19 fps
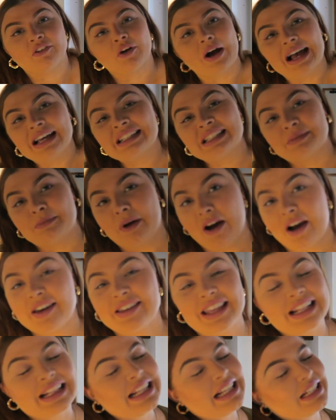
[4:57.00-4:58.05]
I've got asthma. I
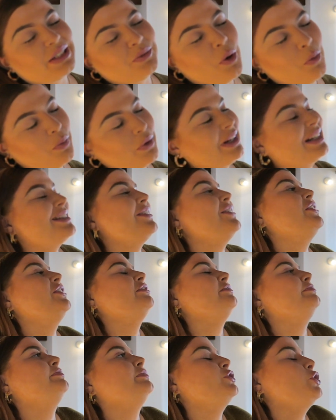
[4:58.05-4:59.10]
think this is what brings it
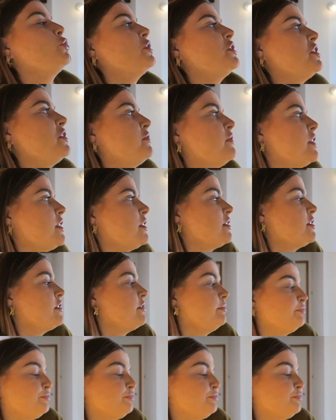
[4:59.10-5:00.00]
on, talking too fast.